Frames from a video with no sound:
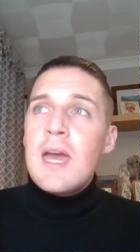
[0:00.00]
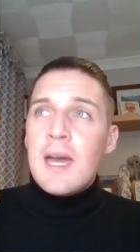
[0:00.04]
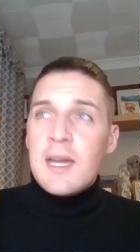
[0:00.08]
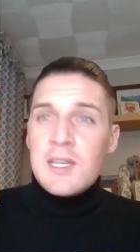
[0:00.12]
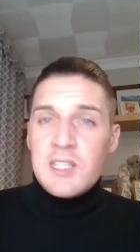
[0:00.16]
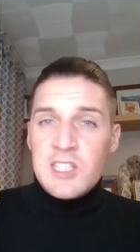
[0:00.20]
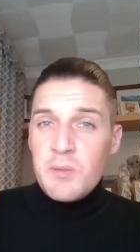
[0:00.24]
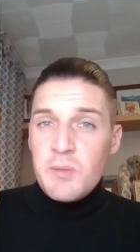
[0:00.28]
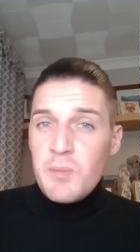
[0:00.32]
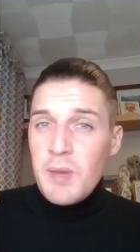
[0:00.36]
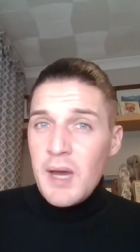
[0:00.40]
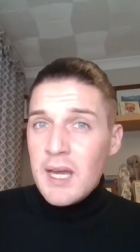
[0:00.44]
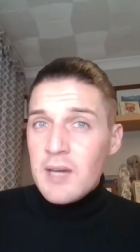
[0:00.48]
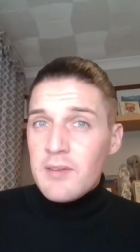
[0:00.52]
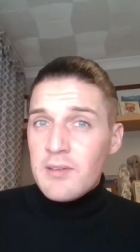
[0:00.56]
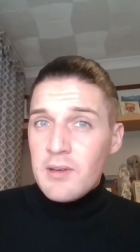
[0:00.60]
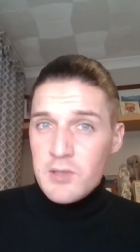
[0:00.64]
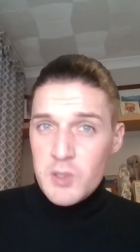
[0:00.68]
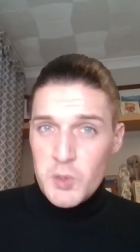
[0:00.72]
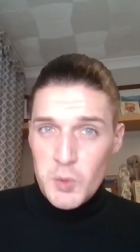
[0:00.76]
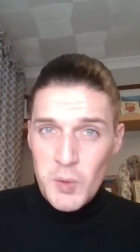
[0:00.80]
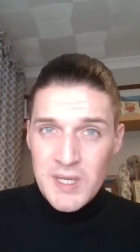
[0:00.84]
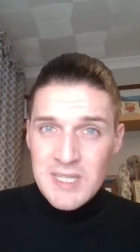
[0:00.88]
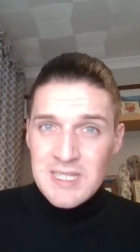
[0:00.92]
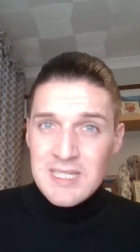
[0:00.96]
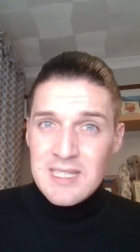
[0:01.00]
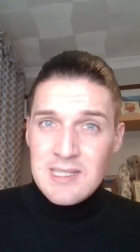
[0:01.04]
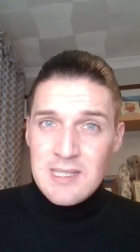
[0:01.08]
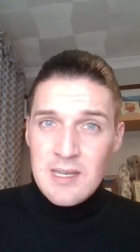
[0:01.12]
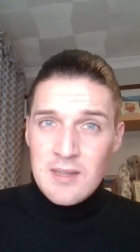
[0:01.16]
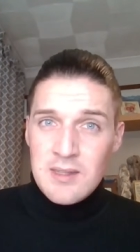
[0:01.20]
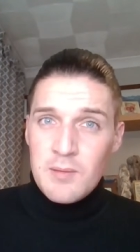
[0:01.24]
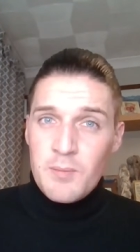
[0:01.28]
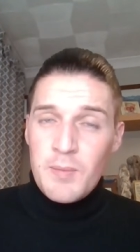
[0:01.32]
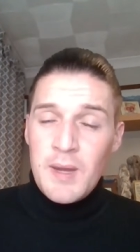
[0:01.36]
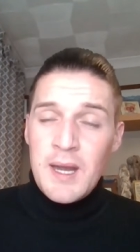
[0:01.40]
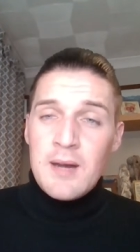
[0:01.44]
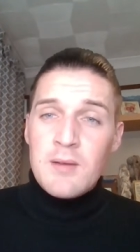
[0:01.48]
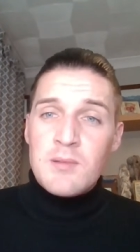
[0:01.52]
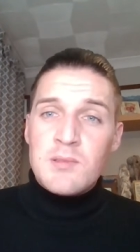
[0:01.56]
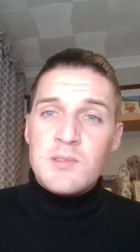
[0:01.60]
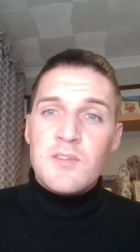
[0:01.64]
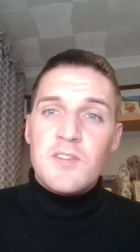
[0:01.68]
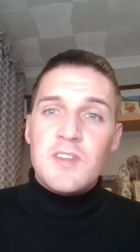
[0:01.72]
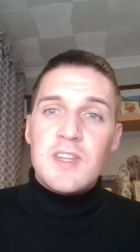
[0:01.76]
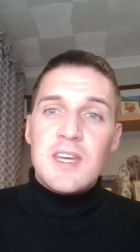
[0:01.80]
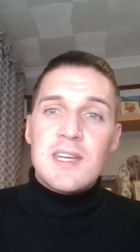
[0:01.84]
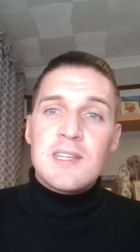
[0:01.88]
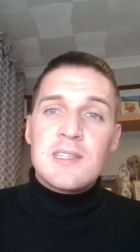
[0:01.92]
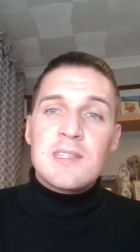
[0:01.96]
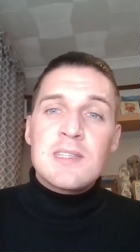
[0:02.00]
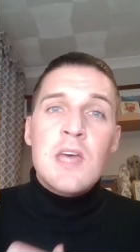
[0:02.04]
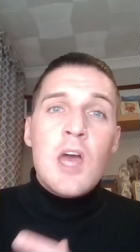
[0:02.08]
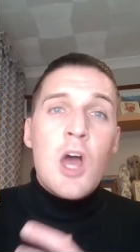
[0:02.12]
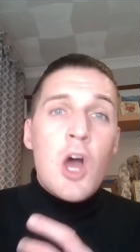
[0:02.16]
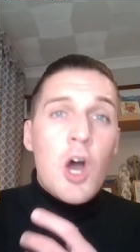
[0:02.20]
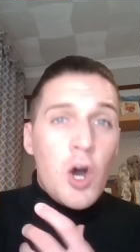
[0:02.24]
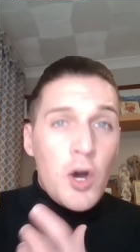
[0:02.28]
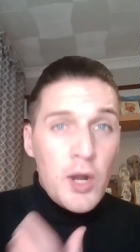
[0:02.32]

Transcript: and she paid around twenty something pounds for this.